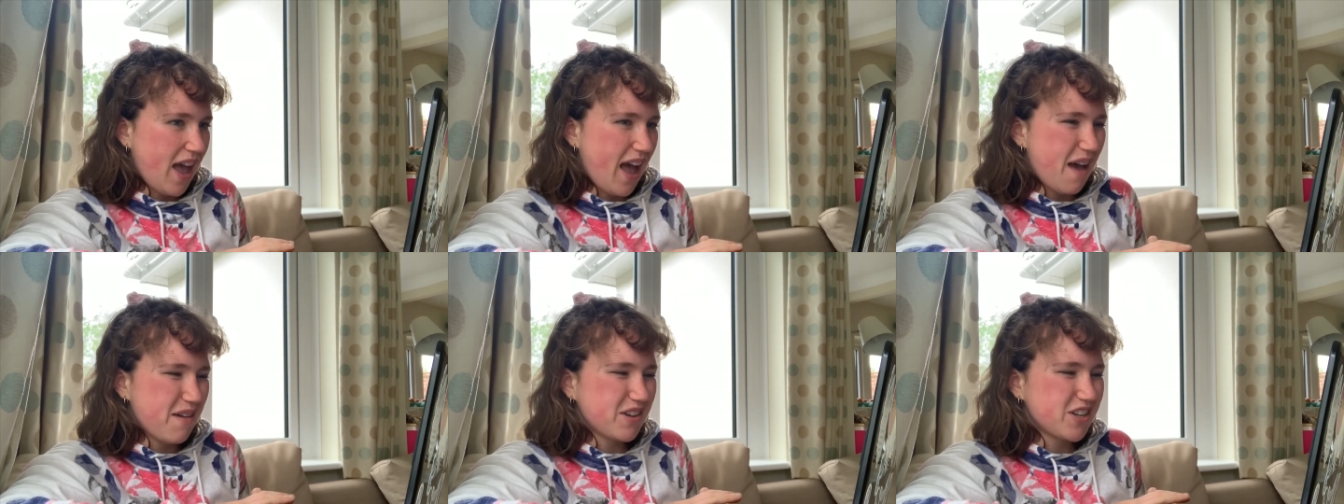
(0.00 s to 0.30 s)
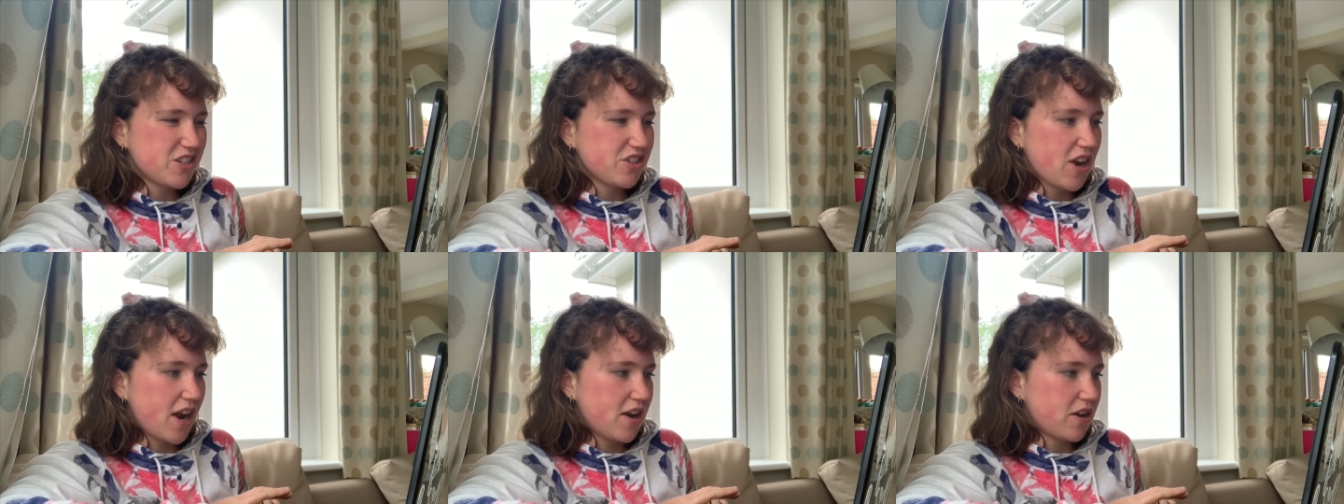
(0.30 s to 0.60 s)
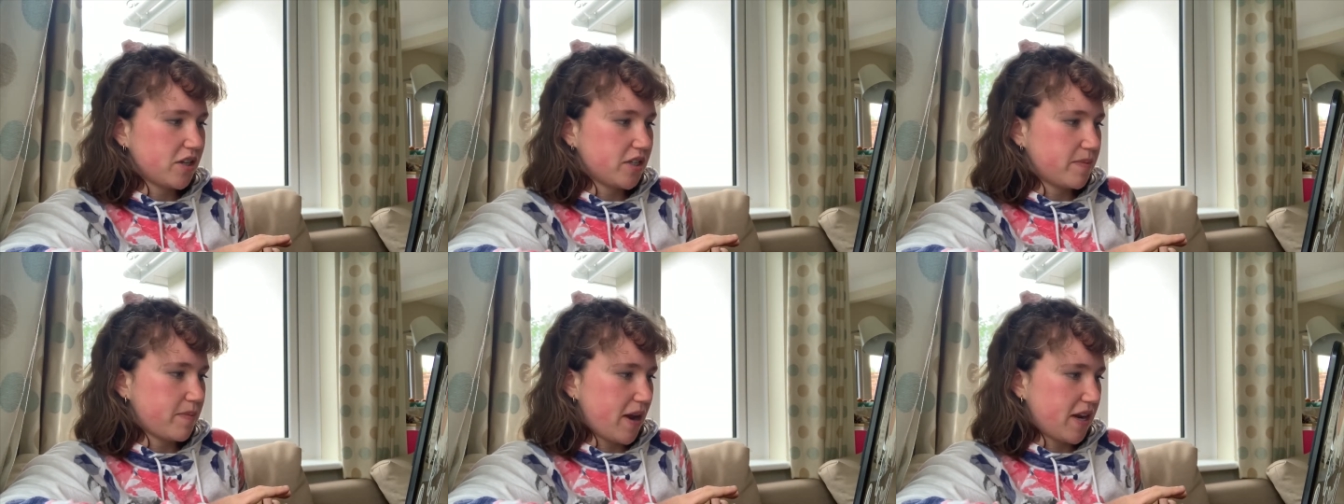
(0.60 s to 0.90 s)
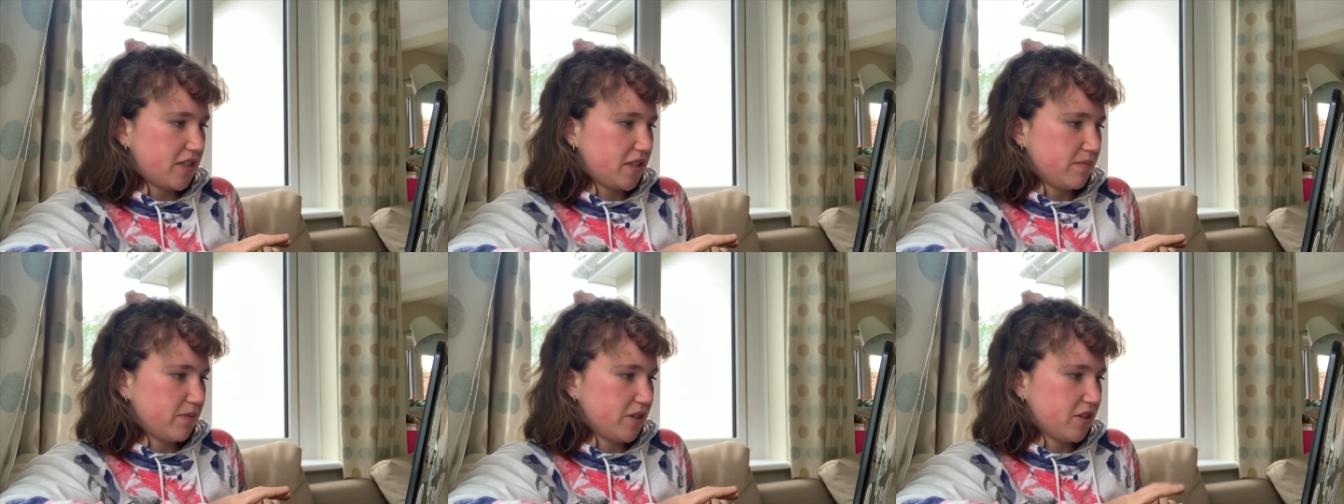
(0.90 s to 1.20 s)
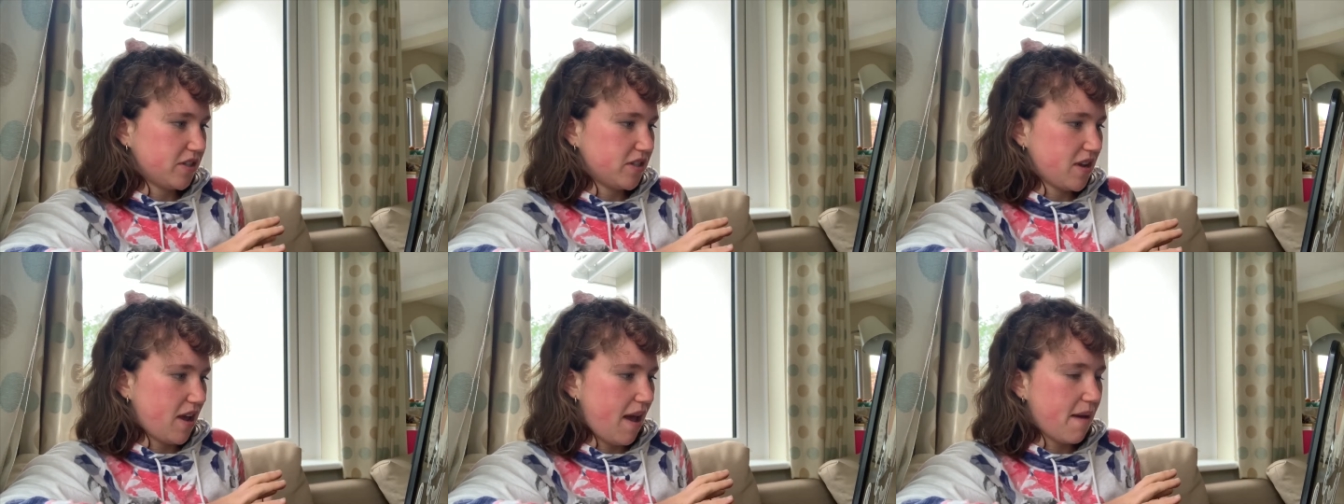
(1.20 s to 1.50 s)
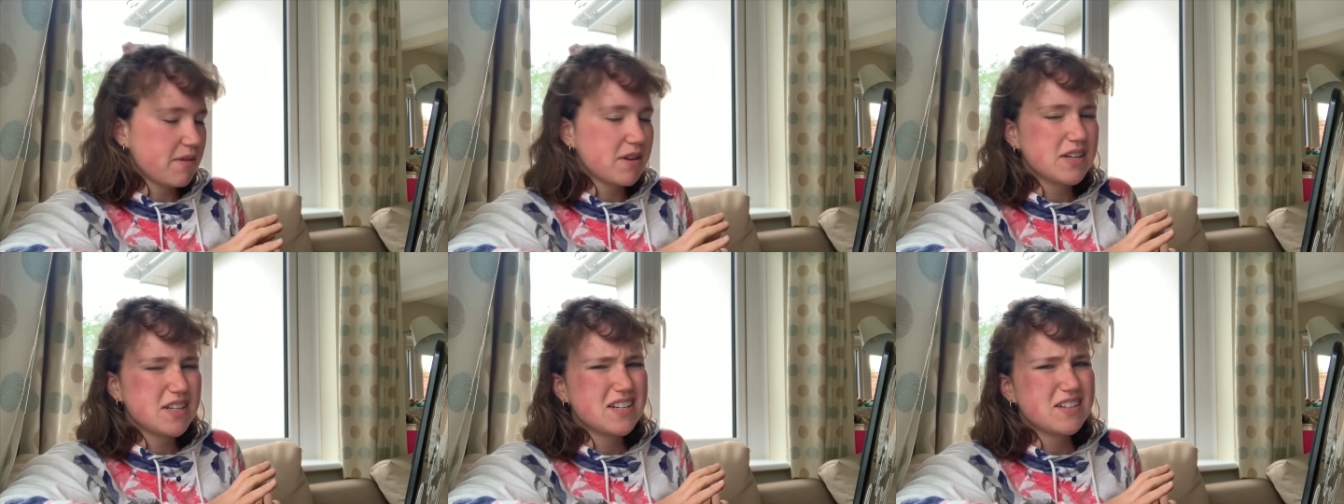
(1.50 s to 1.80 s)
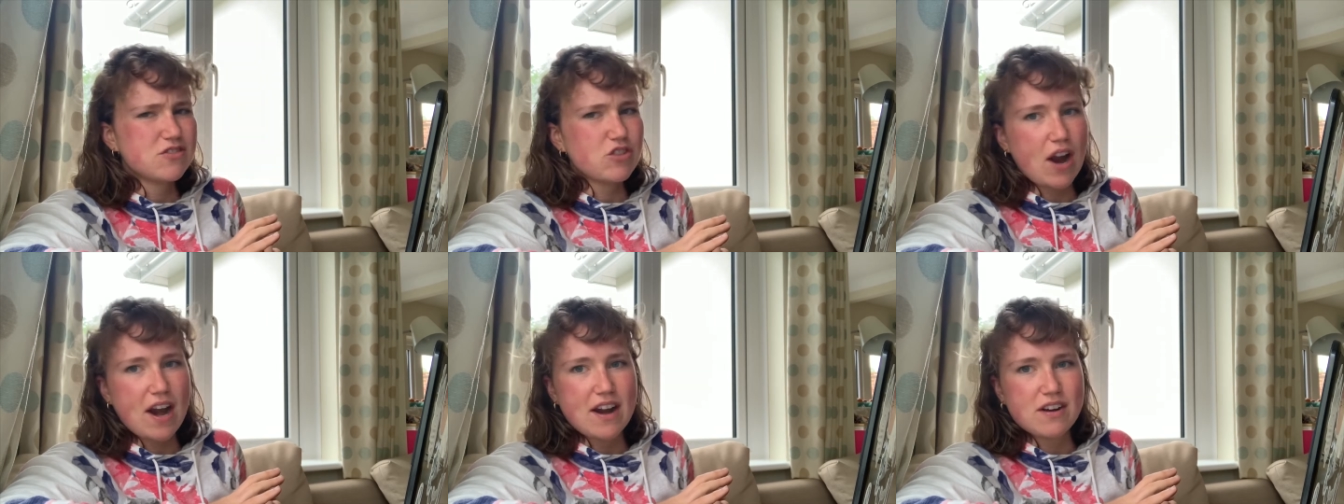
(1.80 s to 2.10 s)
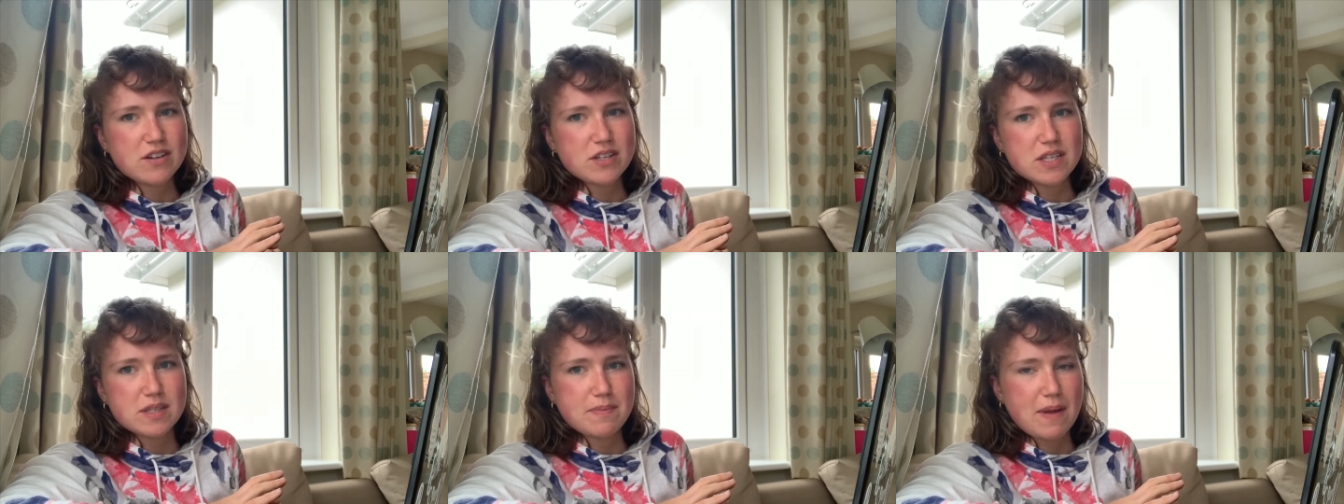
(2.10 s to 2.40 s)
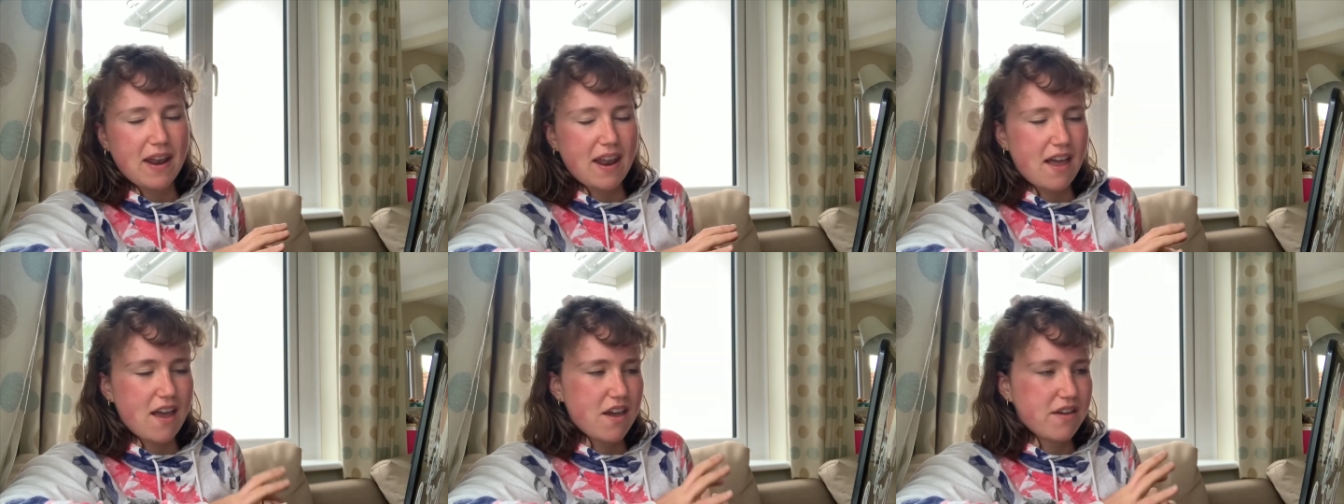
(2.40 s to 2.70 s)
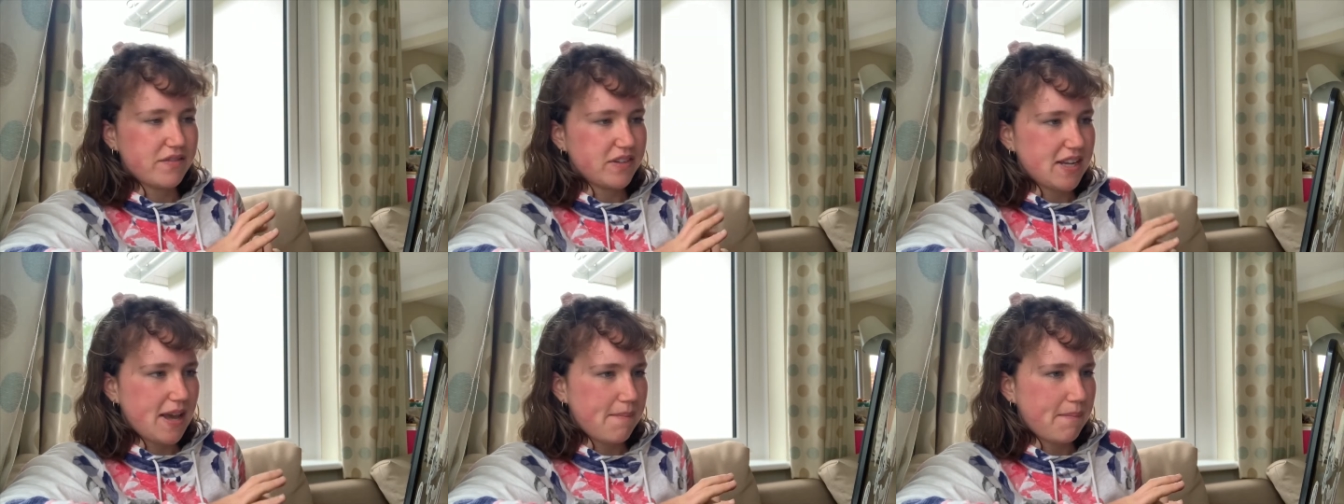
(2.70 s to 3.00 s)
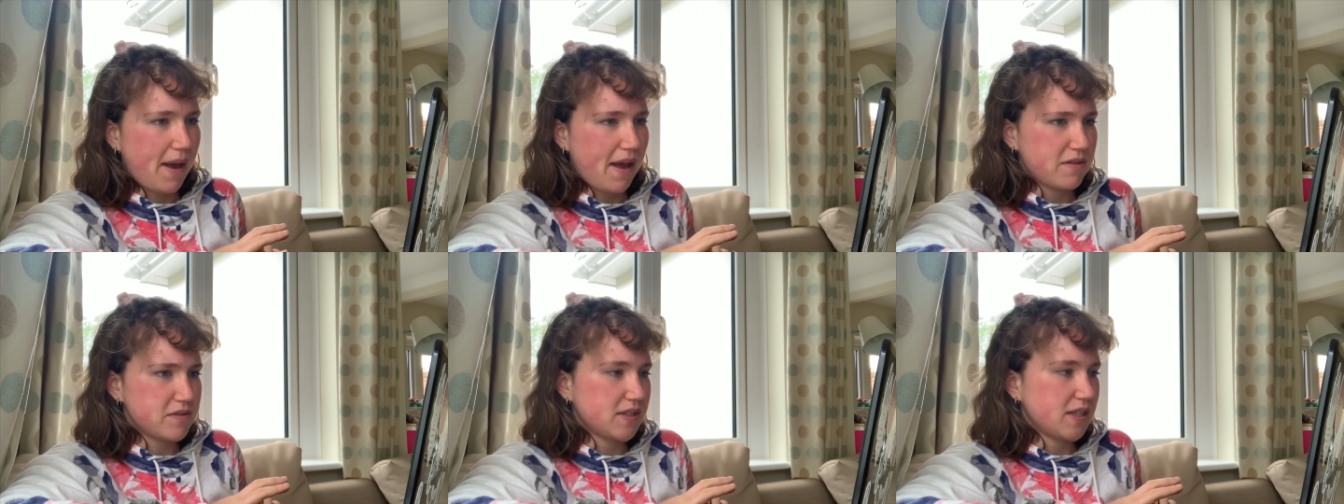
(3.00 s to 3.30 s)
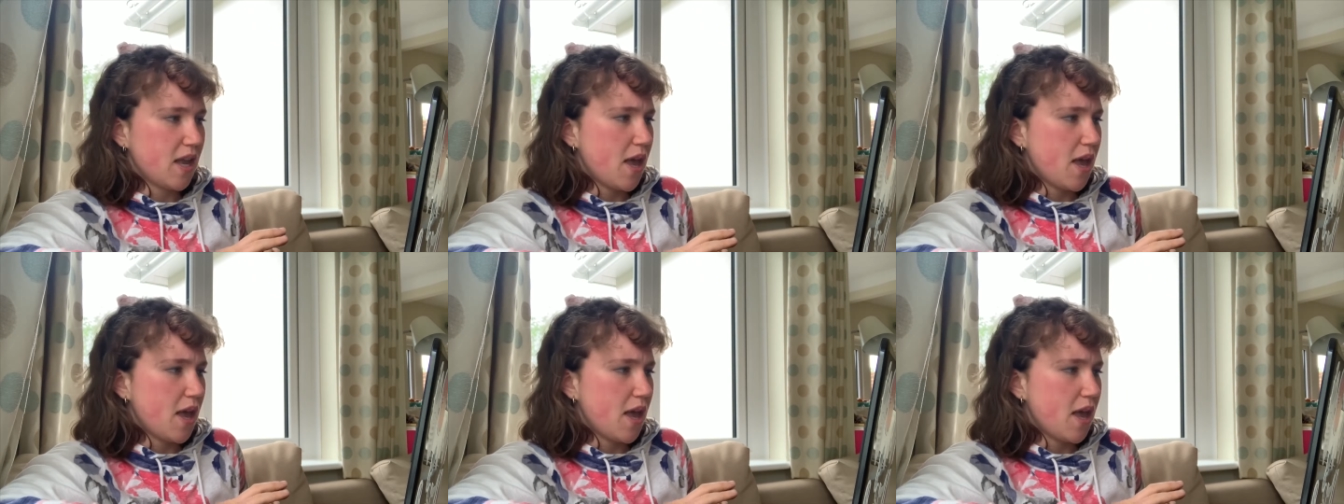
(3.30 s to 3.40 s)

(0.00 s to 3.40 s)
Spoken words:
I'm gonna try not to buy too much. I'm gonna try not to spend like over £10.